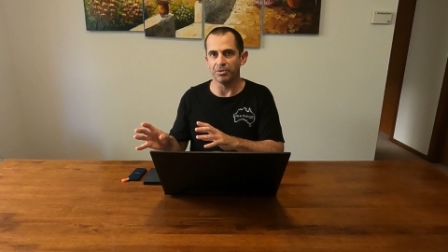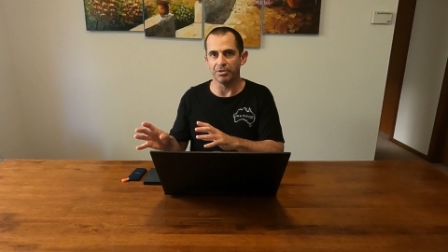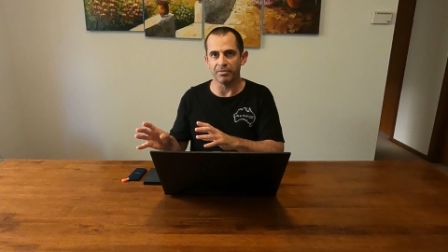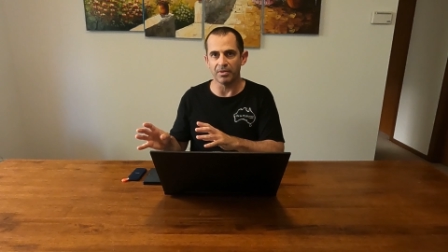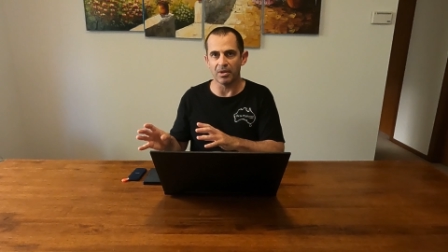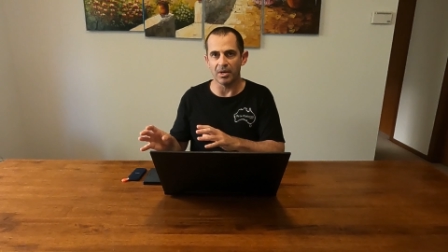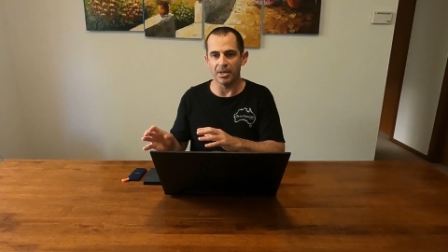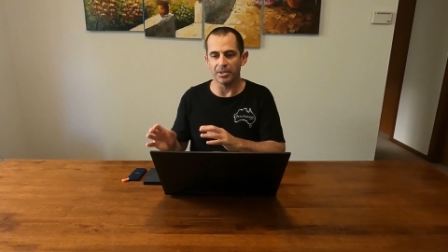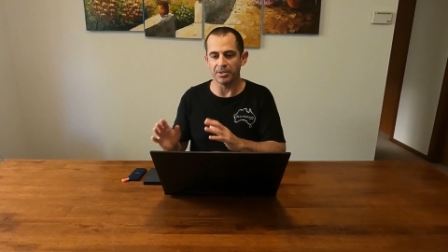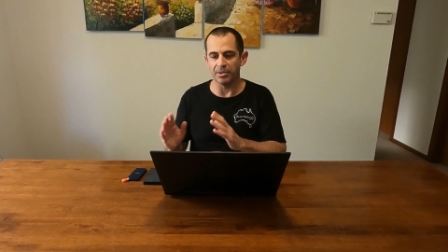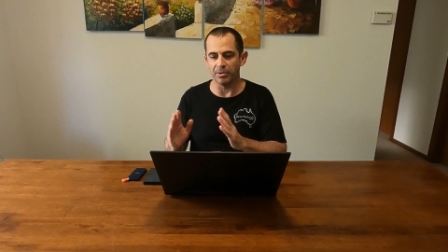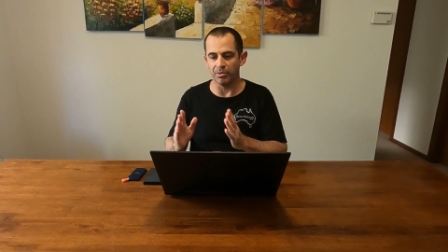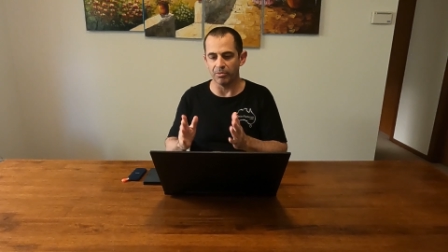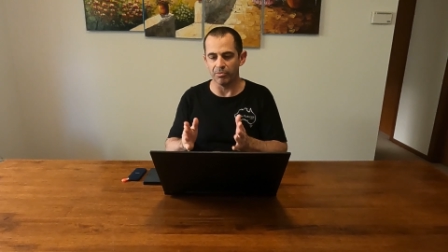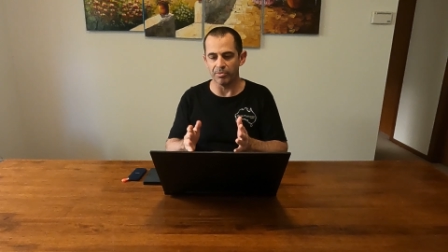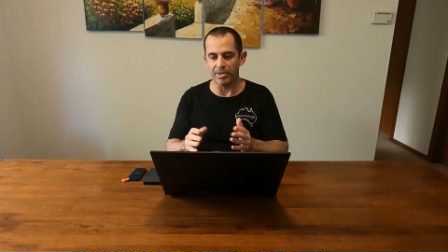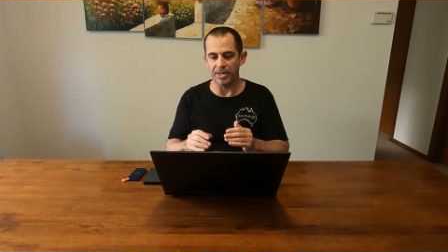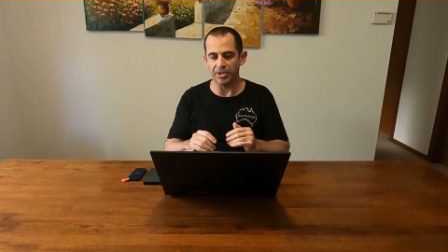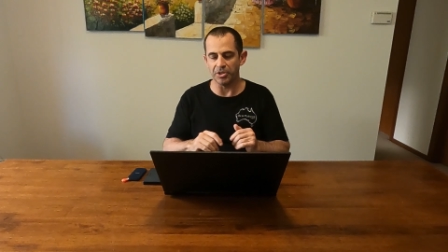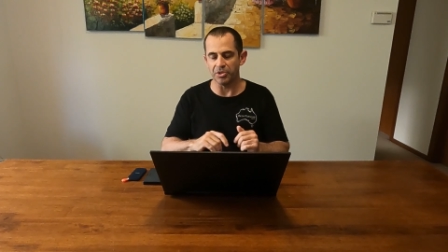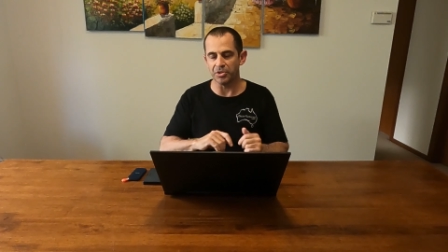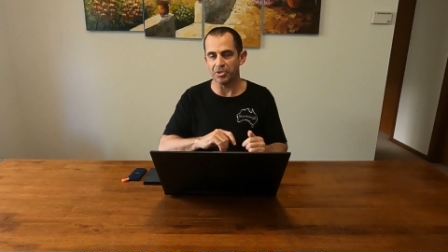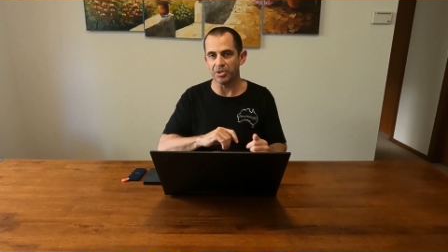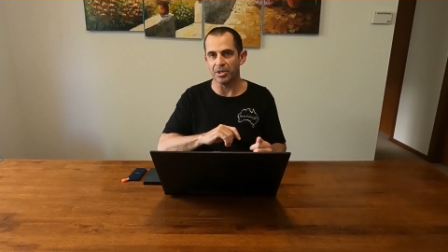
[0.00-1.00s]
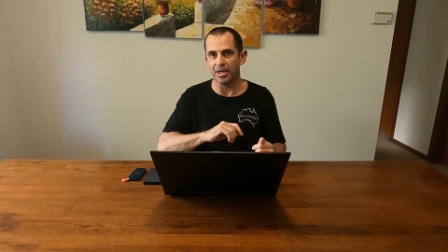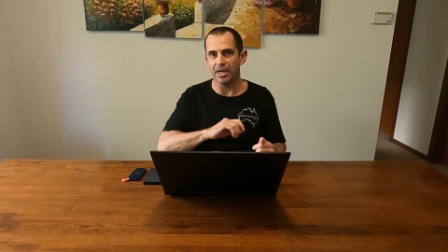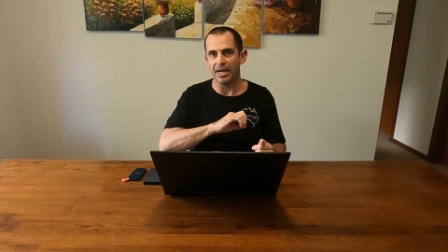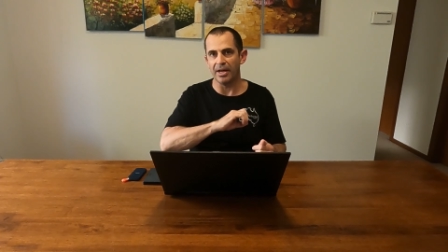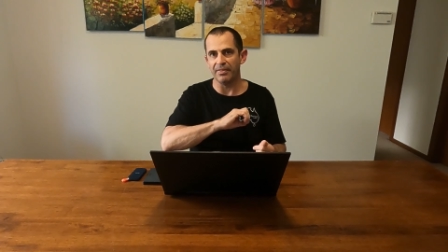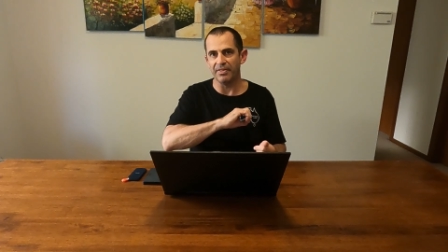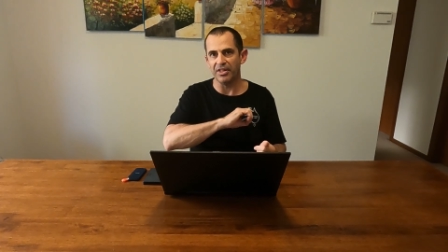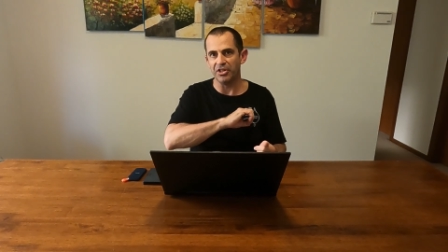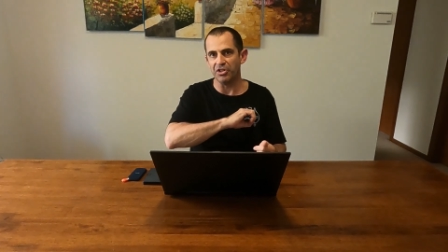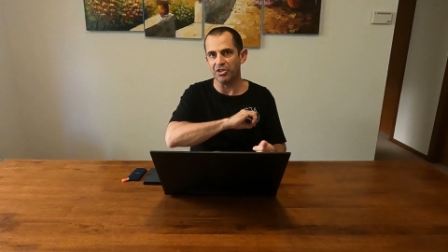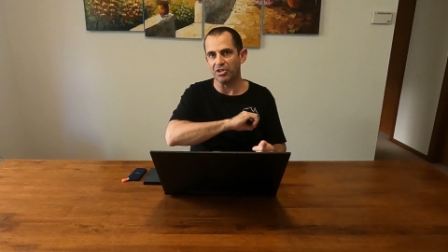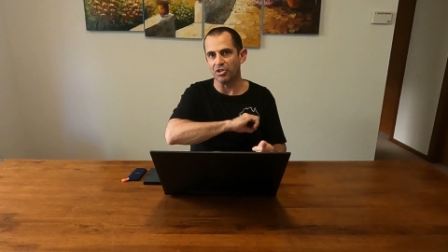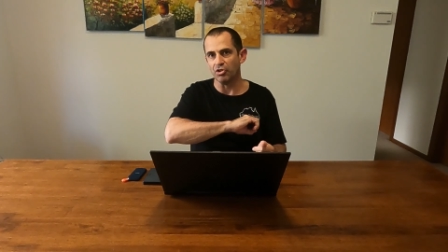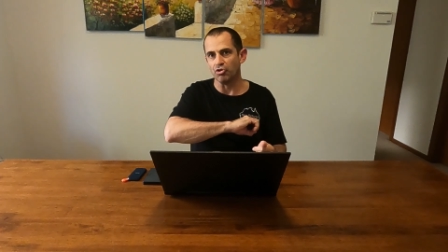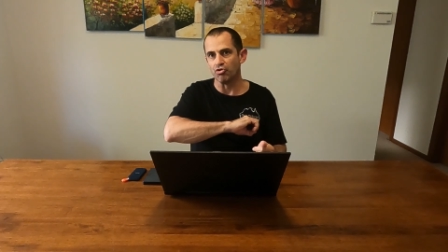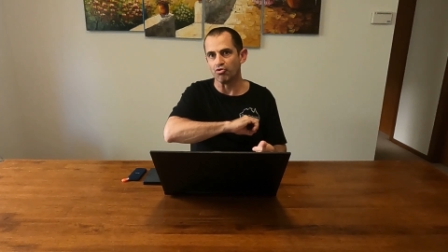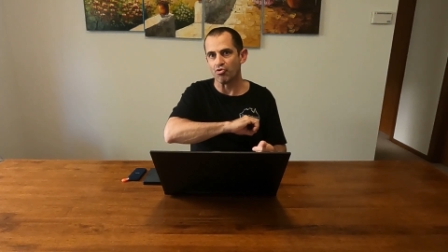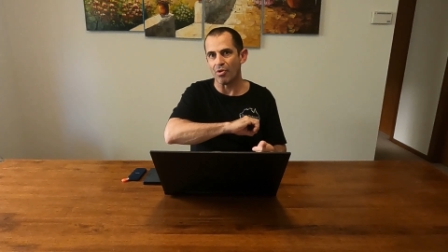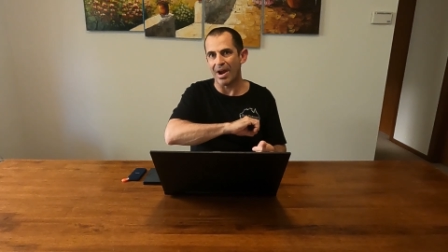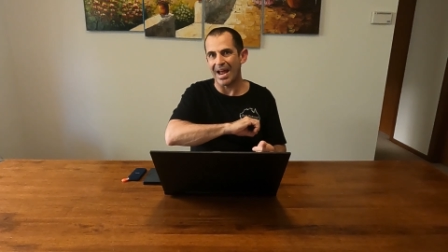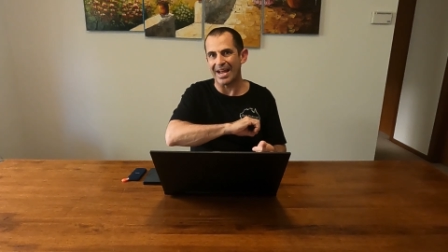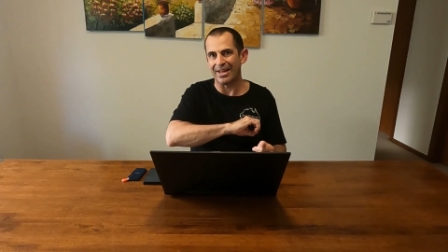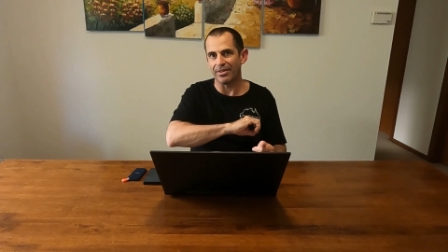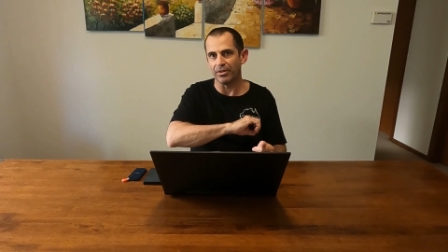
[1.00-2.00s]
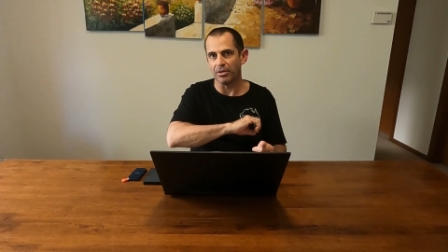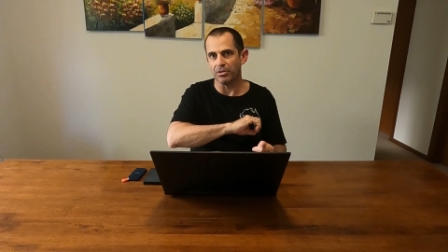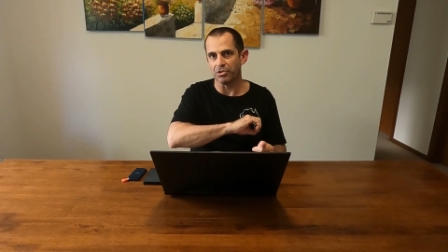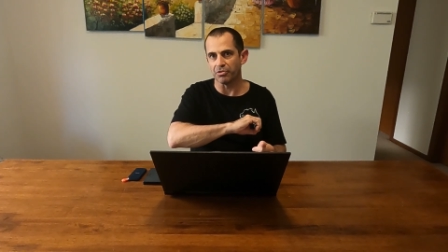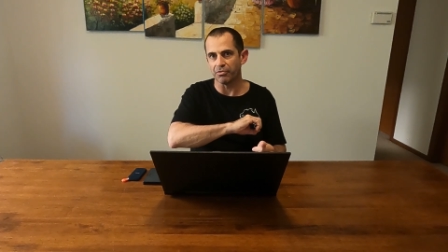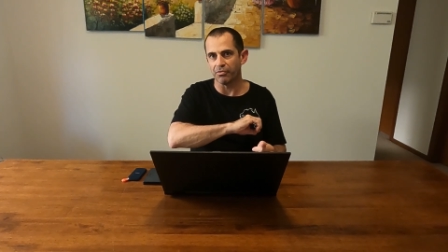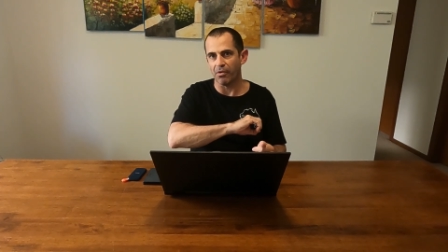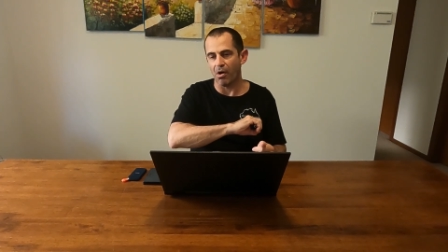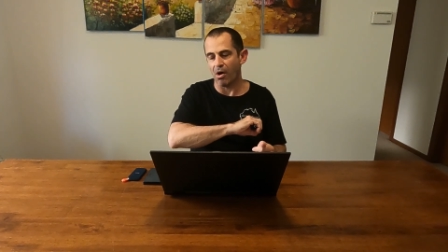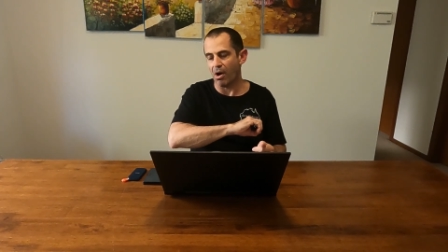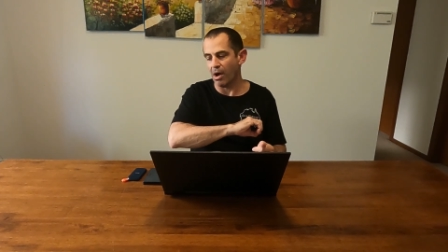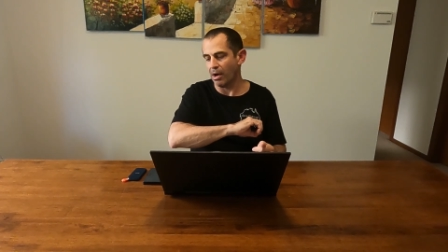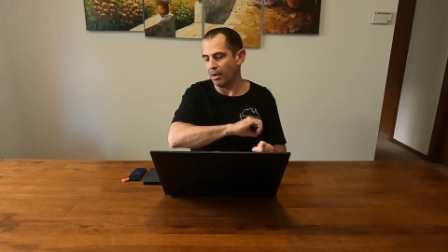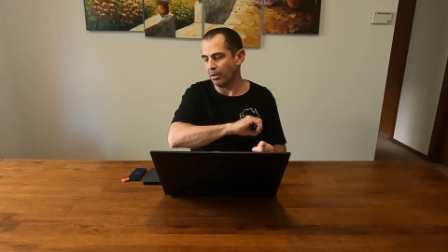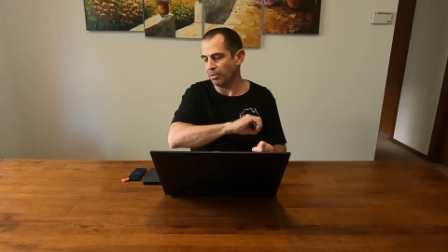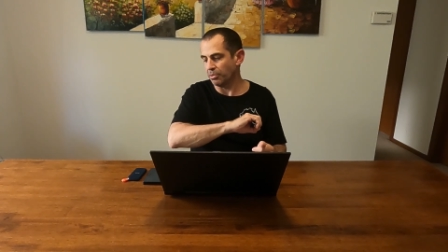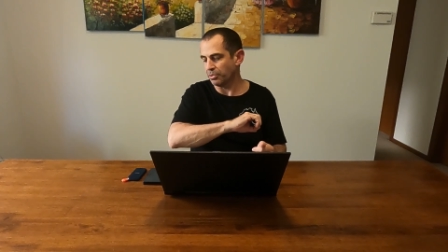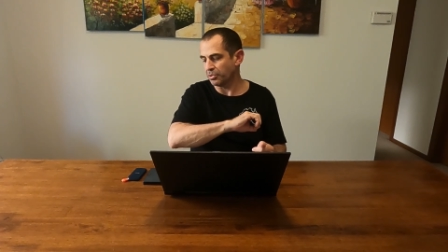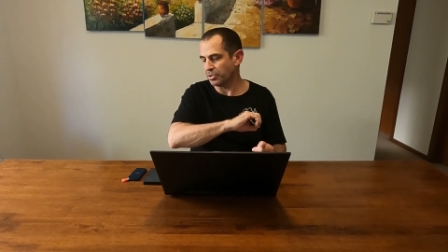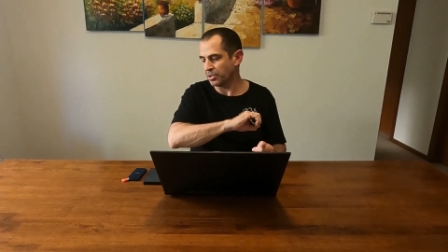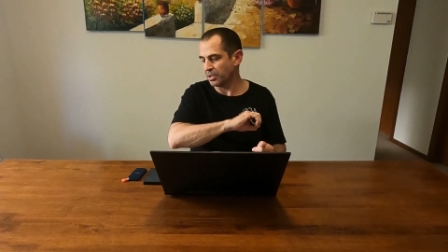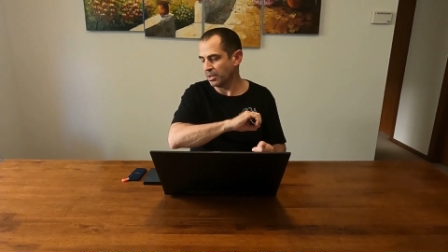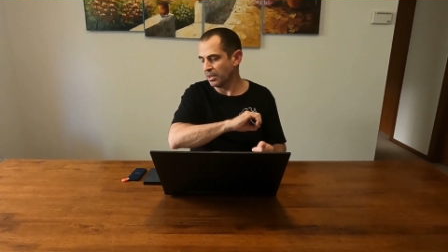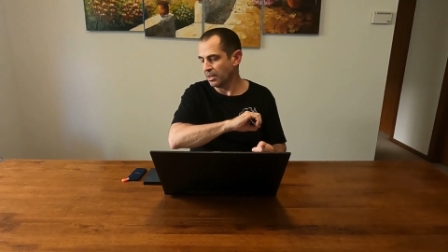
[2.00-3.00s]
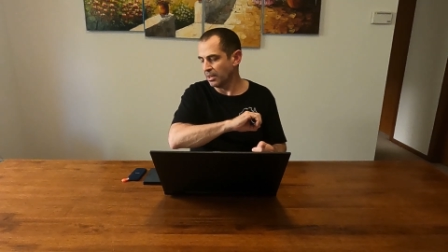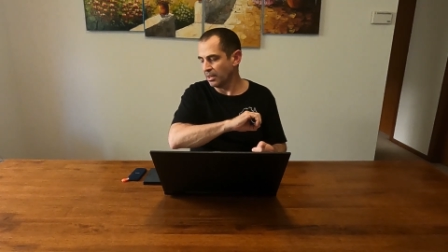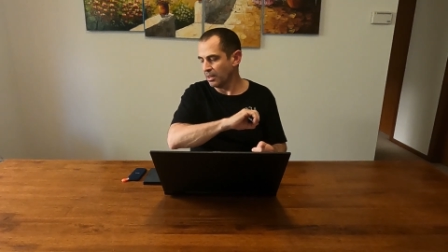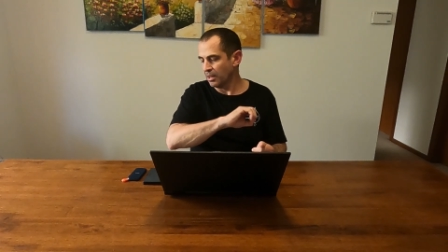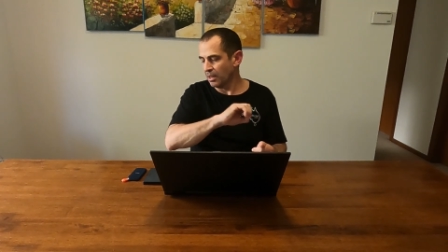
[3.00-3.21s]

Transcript: device. It will register, and then you can drag those files